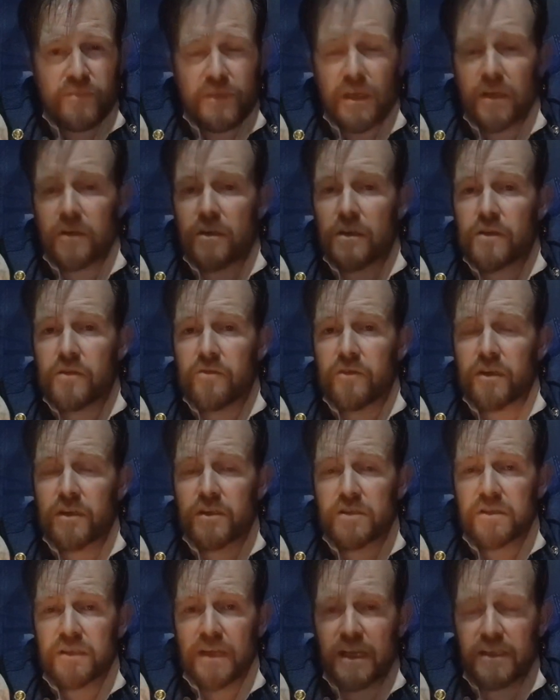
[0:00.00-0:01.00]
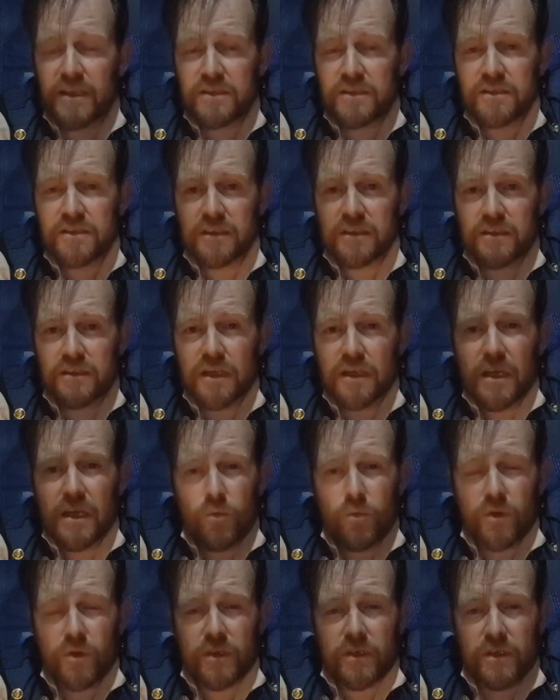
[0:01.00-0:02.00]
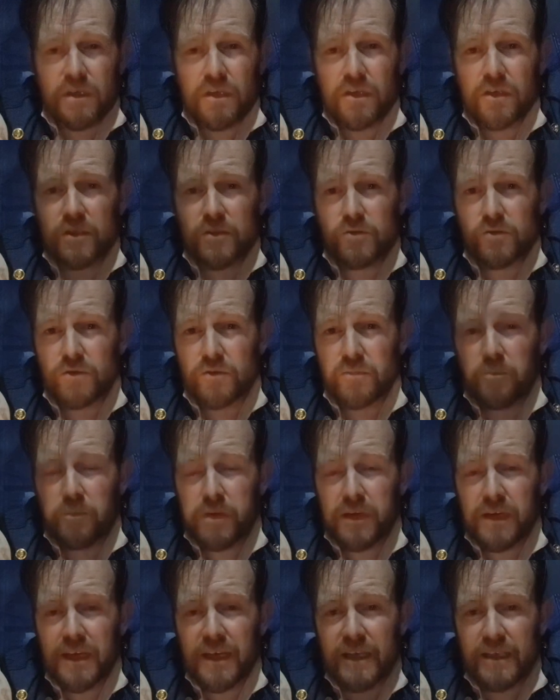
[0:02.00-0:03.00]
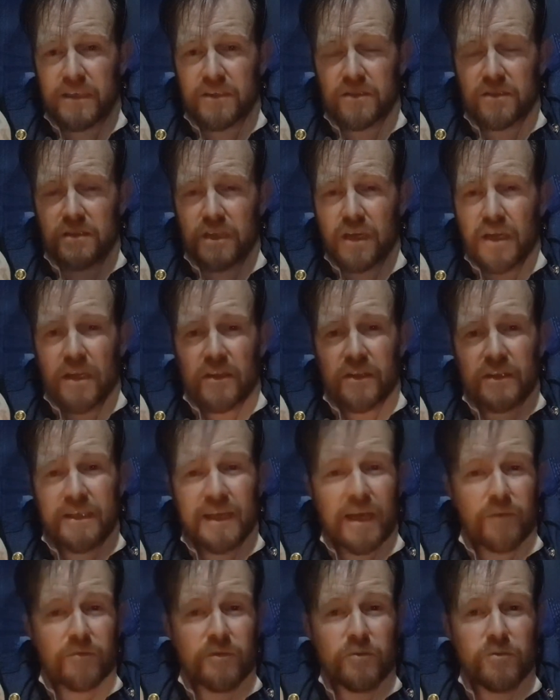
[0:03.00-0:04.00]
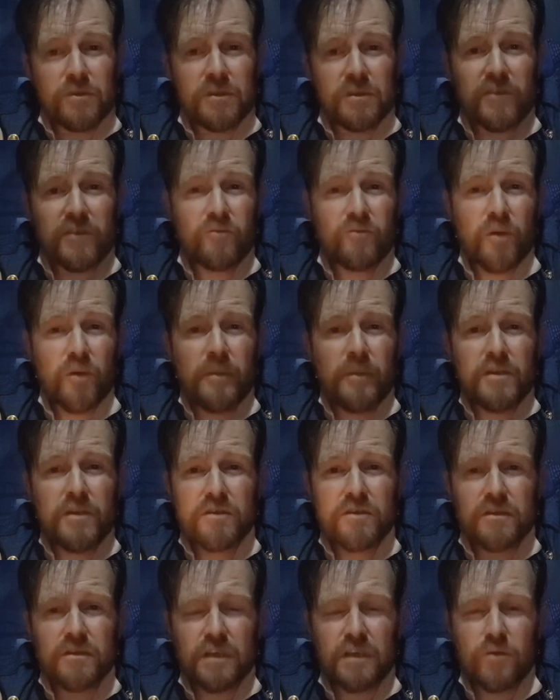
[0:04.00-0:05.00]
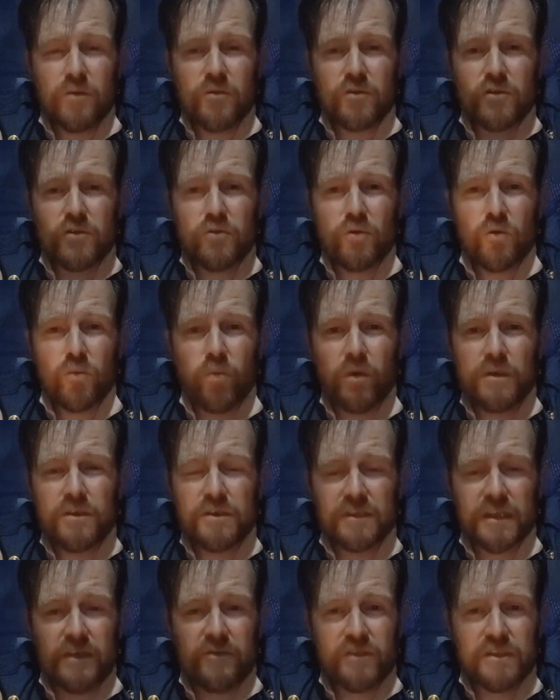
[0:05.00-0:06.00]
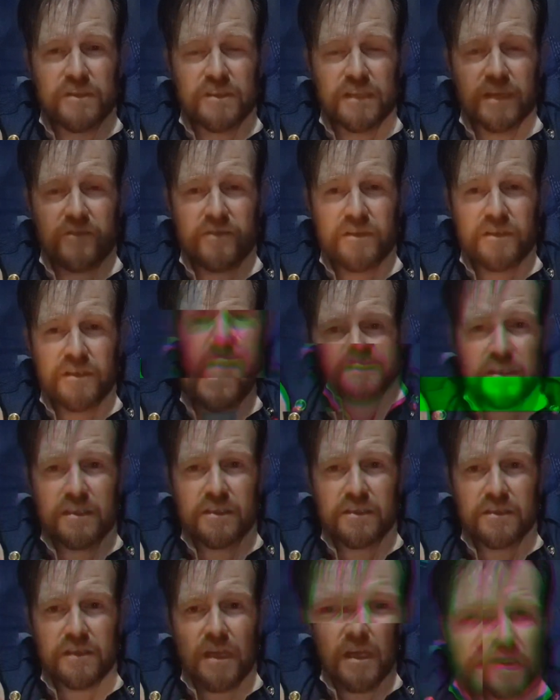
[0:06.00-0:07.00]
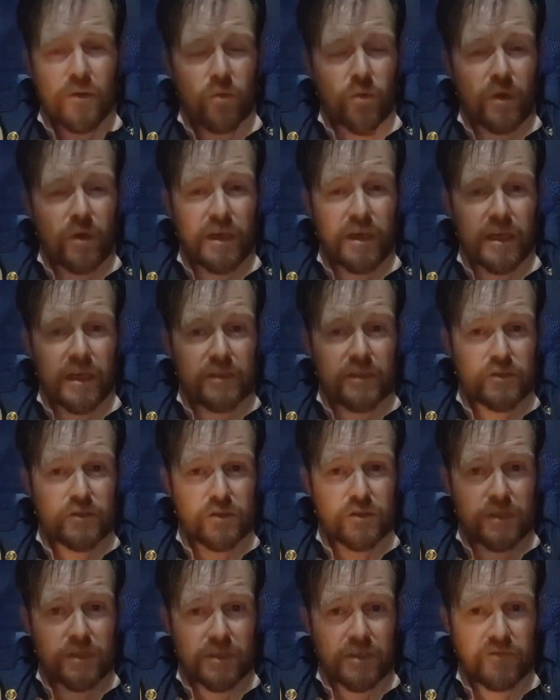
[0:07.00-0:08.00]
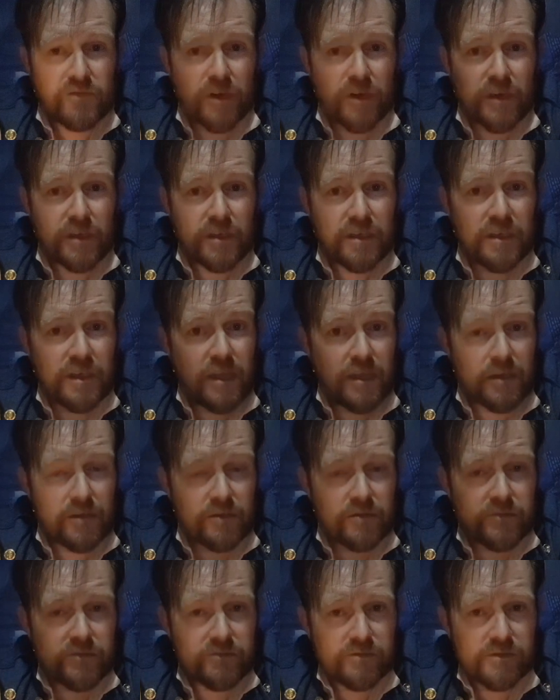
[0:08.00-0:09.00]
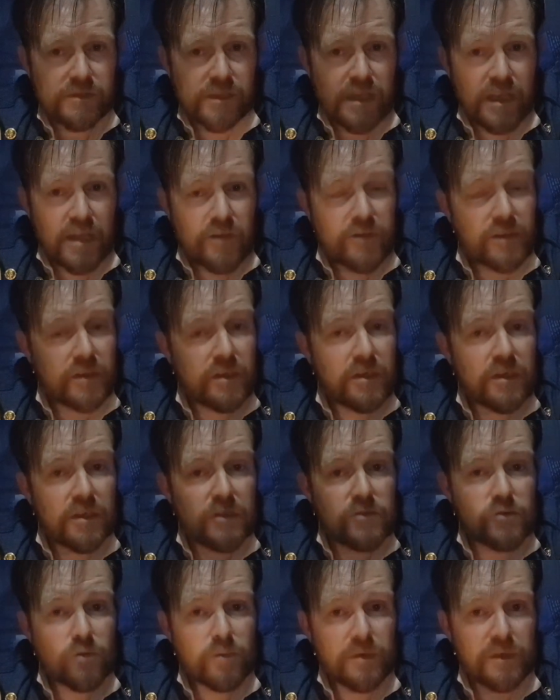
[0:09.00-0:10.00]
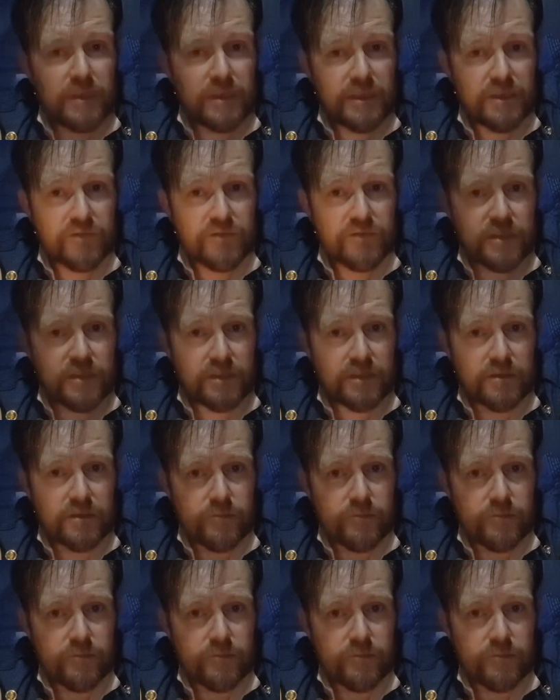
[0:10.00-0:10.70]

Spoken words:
Another version has it that when the curse was placed, the captain was given permission to go ashore once every 7 years, where, should he find love, the curse will be lifted.